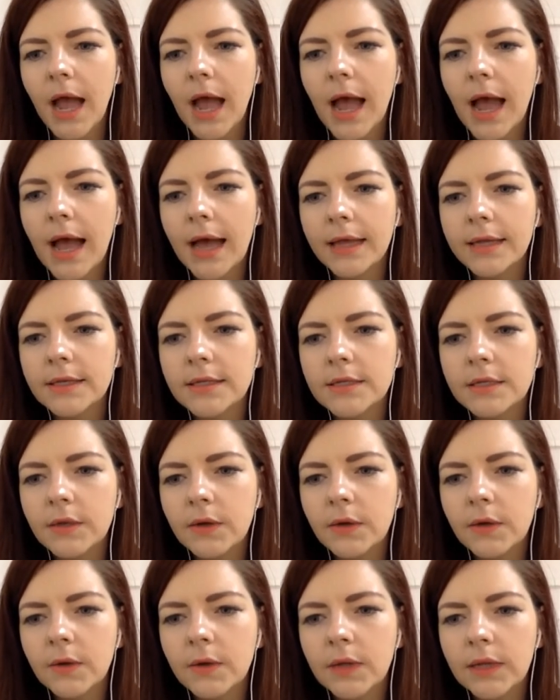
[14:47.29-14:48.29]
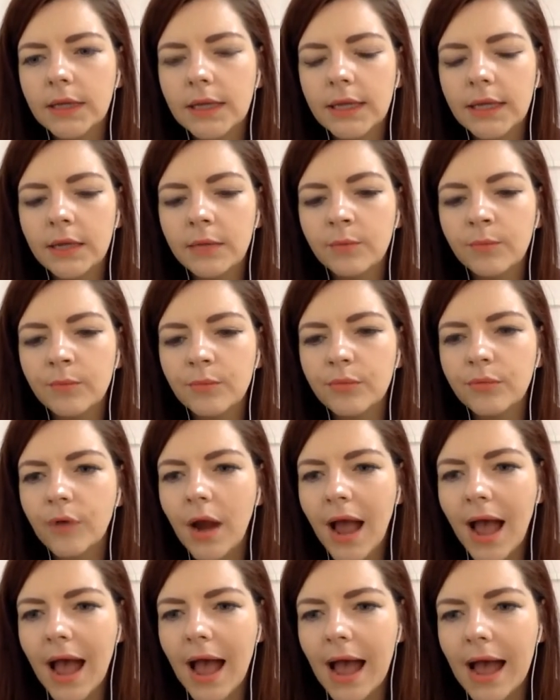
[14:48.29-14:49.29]
And so in
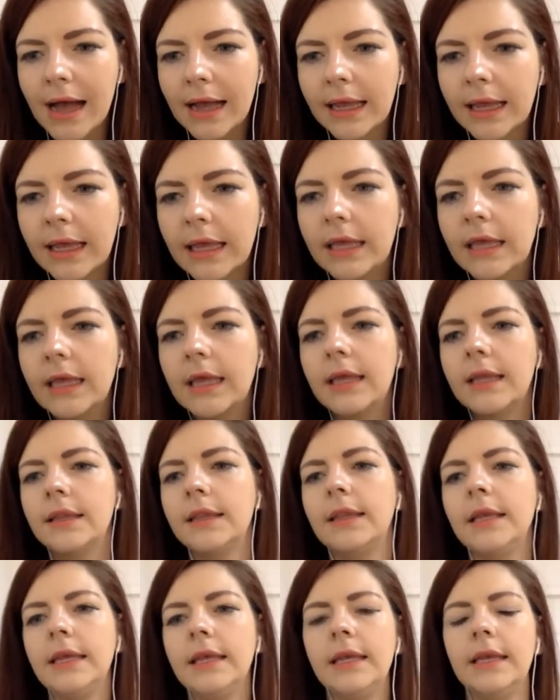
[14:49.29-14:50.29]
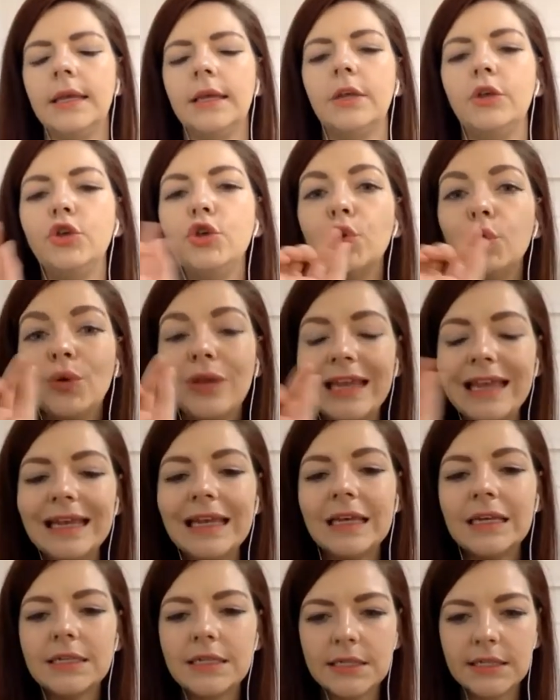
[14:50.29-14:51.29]
Prague, the
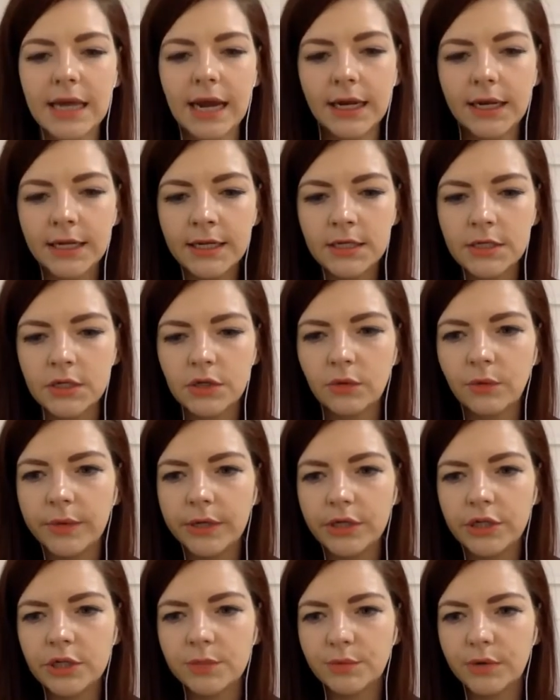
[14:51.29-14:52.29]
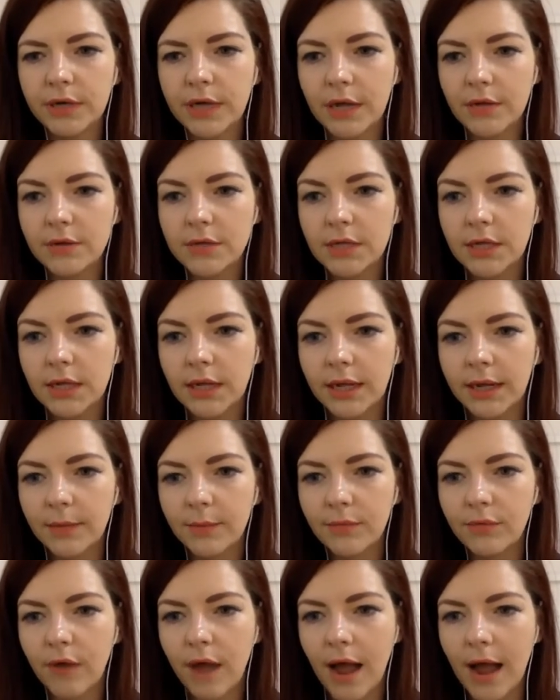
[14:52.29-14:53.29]
UE is silent, so we just pronounce it like
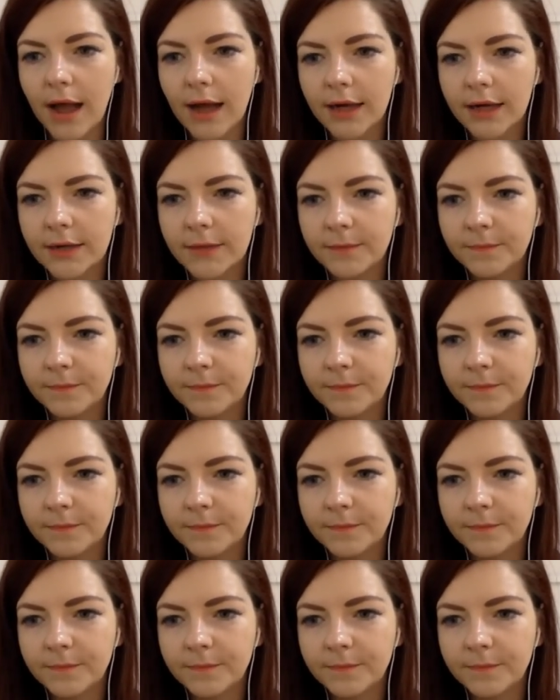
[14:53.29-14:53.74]
Prague.